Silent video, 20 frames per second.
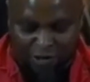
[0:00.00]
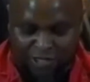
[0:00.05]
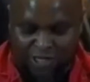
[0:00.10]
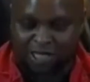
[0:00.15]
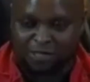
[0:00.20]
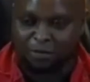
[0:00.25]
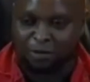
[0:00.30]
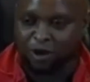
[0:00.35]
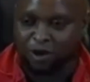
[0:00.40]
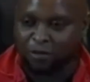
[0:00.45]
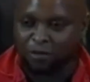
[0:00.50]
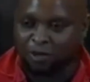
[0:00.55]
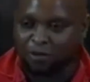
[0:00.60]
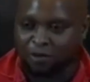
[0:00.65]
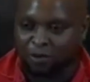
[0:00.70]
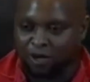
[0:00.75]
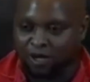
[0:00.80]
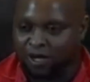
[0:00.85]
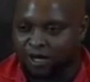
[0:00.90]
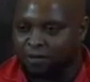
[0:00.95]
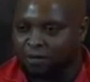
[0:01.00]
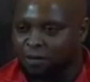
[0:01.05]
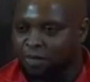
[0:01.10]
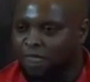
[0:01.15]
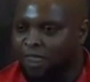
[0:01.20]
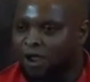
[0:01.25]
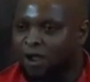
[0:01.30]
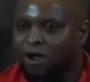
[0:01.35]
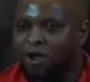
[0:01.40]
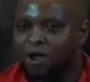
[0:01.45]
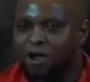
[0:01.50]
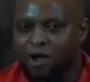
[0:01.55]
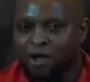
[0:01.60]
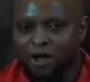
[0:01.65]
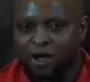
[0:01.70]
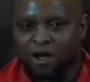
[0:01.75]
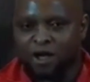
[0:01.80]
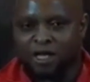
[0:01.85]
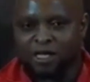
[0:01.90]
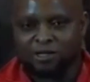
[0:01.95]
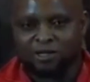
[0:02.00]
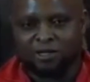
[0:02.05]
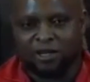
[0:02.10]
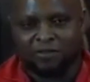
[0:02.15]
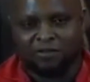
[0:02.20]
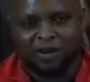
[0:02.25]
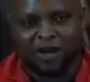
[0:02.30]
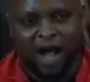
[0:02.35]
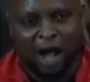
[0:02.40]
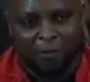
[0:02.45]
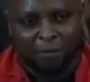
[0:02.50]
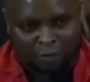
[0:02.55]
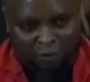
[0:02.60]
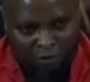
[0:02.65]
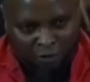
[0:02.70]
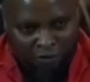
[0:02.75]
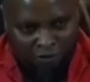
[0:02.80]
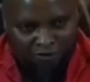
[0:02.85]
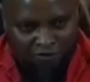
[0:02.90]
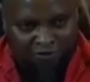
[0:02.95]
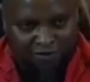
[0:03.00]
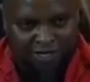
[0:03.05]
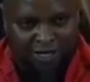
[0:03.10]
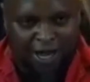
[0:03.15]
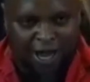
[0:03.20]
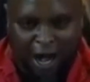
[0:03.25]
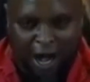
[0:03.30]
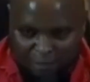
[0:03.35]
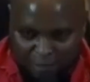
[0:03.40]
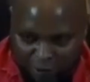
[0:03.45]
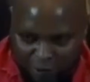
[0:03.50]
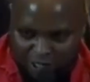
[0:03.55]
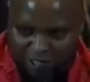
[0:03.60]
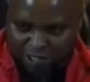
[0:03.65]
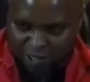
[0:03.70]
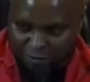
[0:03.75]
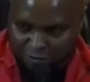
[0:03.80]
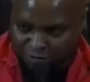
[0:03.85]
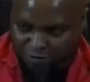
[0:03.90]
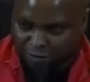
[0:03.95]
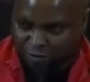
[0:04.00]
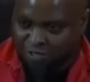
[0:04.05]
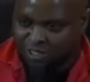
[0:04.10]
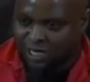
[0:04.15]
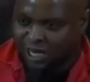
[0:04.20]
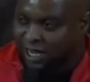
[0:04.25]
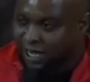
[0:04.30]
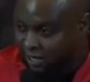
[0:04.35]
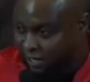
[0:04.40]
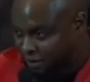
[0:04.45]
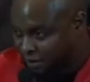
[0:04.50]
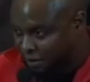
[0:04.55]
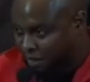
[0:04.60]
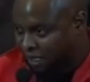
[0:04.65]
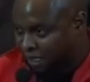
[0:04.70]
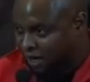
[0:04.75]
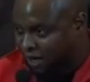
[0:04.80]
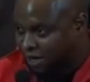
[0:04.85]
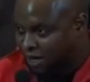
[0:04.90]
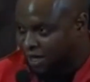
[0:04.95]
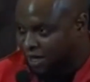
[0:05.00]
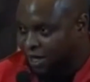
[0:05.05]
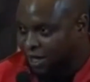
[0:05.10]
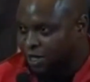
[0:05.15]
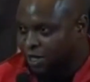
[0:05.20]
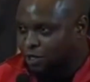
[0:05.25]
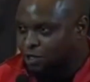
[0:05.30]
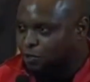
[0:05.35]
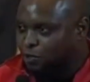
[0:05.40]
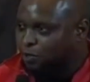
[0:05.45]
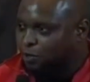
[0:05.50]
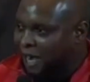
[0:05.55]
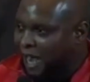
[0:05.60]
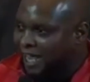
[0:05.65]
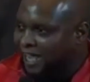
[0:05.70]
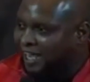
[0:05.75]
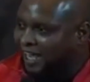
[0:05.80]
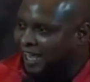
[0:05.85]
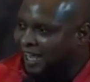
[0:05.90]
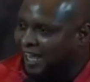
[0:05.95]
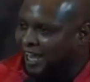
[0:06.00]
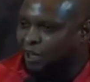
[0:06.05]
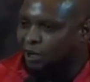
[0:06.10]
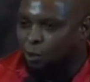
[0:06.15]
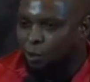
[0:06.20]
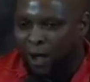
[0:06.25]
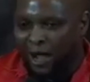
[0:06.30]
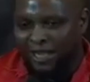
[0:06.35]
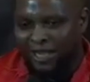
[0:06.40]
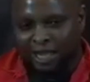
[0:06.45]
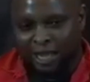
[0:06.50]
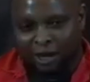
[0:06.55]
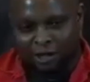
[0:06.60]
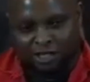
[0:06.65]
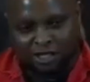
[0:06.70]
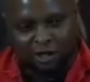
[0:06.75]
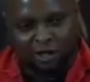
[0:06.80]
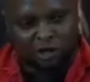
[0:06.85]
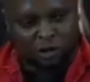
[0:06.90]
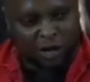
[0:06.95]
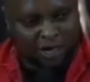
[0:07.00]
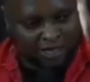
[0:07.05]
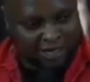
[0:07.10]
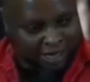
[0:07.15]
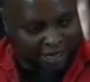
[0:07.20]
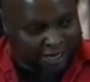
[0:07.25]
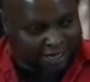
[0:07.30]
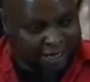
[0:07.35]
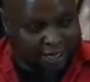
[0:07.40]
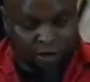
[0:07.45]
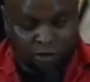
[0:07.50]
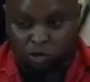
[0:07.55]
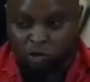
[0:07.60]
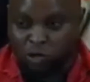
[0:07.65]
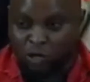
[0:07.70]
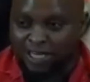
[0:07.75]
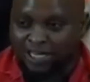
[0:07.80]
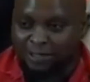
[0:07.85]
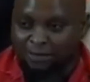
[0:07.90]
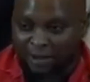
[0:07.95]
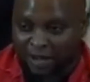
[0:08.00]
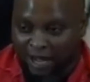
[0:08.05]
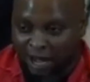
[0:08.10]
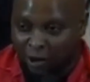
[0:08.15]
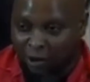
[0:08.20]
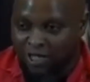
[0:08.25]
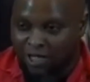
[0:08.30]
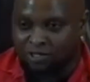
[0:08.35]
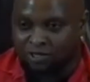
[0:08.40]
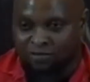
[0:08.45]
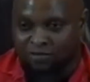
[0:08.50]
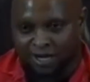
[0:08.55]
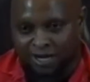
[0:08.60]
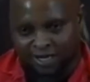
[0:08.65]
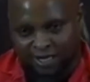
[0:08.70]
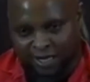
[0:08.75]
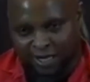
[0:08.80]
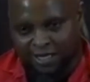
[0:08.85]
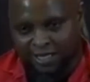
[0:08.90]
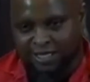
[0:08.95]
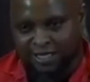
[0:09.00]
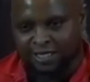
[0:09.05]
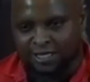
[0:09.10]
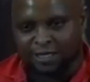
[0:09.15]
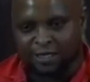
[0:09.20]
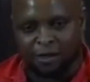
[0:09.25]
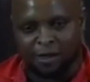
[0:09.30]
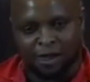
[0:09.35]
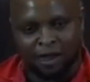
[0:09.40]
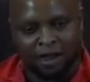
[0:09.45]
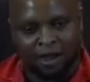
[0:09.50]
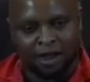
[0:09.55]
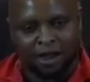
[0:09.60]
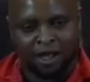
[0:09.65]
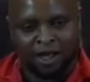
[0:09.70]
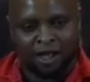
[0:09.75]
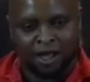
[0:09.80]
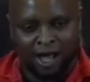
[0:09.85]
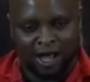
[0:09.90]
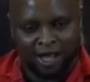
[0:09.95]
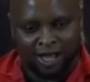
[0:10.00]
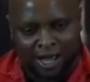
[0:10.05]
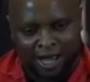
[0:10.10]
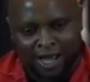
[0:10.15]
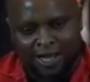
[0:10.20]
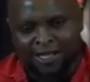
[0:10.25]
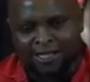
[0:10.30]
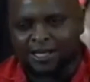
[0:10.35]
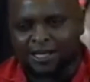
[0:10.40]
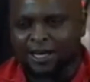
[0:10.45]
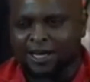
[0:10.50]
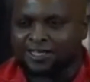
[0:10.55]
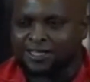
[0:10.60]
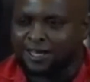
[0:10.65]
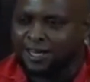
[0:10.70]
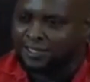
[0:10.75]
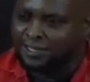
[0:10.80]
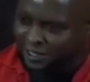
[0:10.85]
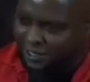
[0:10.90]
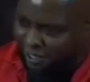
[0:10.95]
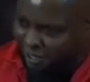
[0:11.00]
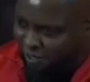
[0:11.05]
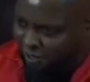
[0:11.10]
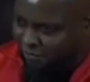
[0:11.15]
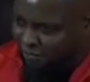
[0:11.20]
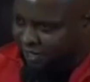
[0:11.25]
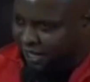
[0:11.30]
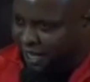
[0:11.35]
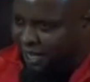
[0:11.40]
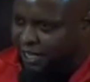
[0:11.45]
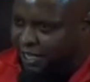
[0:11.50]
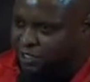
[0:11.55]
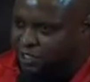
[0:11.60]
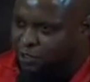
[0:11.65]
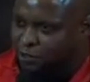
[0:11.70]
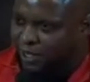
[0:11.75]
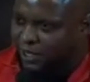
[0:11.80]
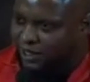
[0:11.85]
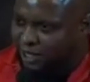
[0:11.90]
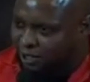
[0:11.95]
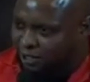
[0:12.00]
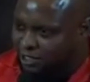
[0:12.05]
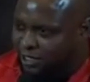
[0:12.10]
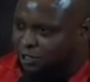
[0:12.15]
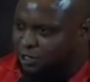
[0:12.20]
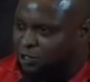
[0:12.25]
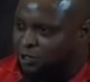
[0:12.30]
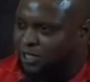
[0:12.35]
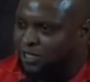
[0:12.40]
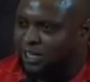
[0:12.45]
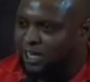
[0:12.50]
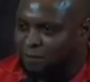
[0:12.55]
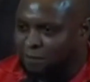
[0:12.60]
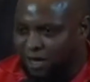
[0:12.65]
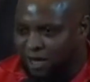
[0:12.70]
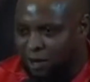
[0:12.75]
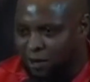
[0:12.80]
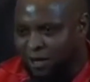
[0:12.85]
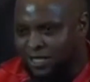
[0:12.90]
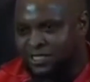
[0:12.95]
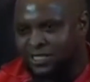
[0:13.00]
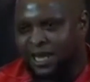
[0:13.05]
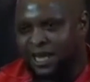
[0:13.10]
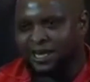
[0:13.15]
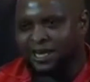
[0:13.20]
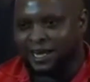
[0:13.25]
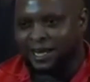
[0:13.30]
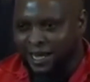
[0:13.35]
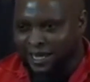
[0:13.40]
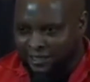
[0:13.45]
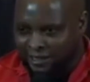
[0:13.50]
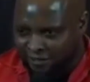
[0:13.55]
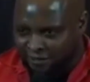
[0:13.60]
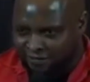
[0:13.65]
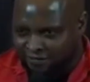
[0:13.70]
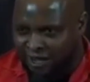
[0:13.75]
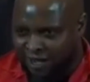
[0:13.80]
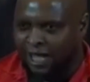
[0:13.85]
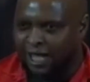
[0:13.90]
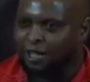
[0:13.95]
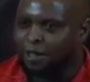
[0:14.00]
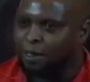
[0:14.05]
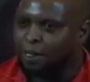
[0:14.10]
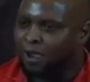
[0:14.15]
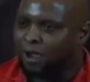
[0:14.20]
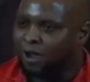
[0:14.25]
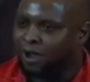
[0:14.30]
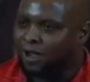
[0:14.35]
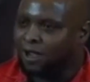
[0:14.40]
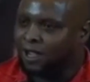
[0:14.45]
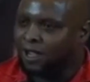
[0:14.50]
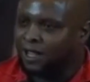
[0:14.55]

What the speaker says: power producers procurement program, South Africa approved the car power ship from Turkey to plug in 1,220 megawatts of electricity. Again, Secretary General of the ANC, 1,200 megawatts can electrify